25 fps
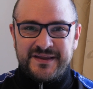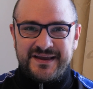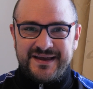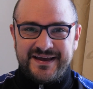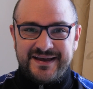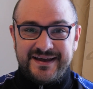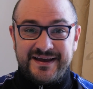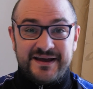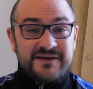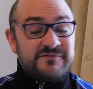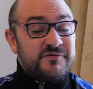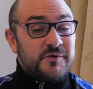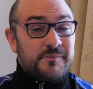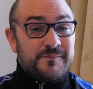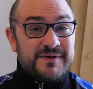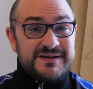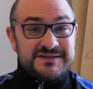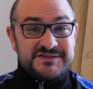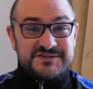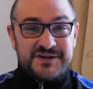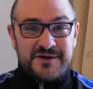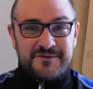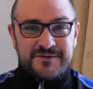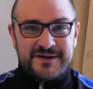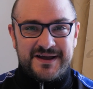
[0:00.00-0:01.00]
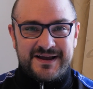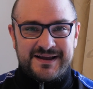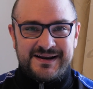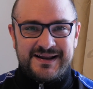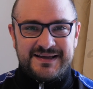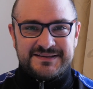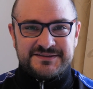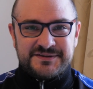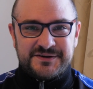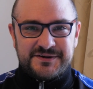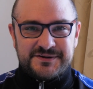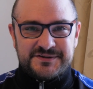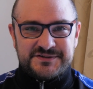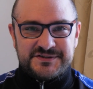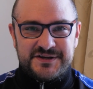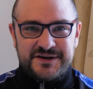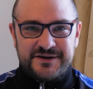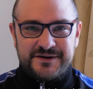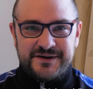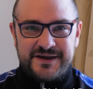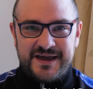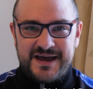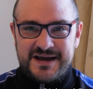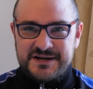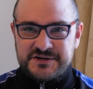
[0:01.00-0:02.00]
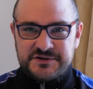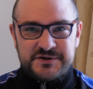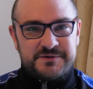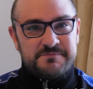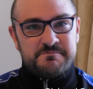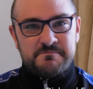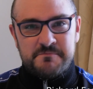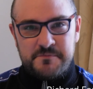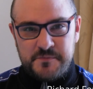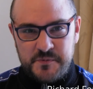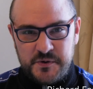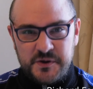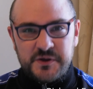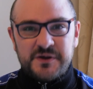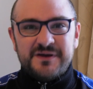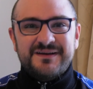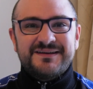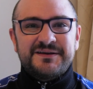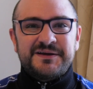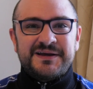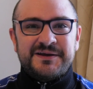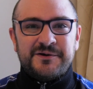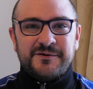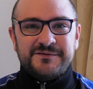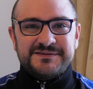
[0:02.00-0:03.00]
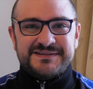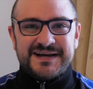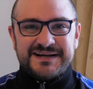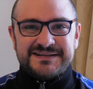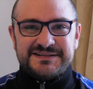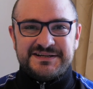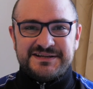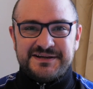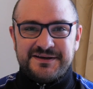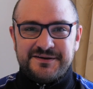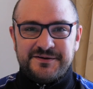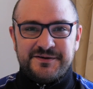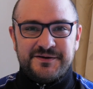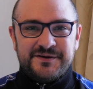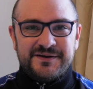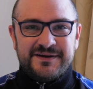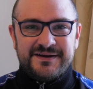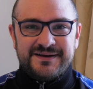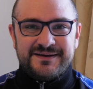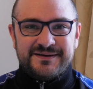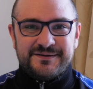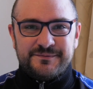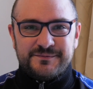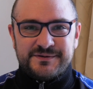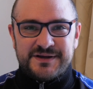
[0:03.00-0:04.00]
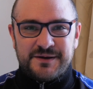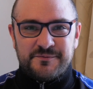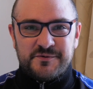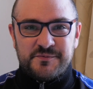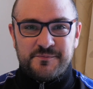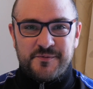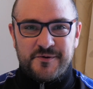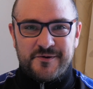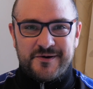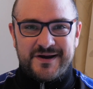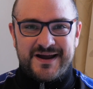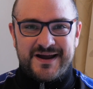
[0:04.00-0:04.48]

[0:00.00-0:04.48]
if your bins don't get collected on a certain occasion, contact your Tamworth Borough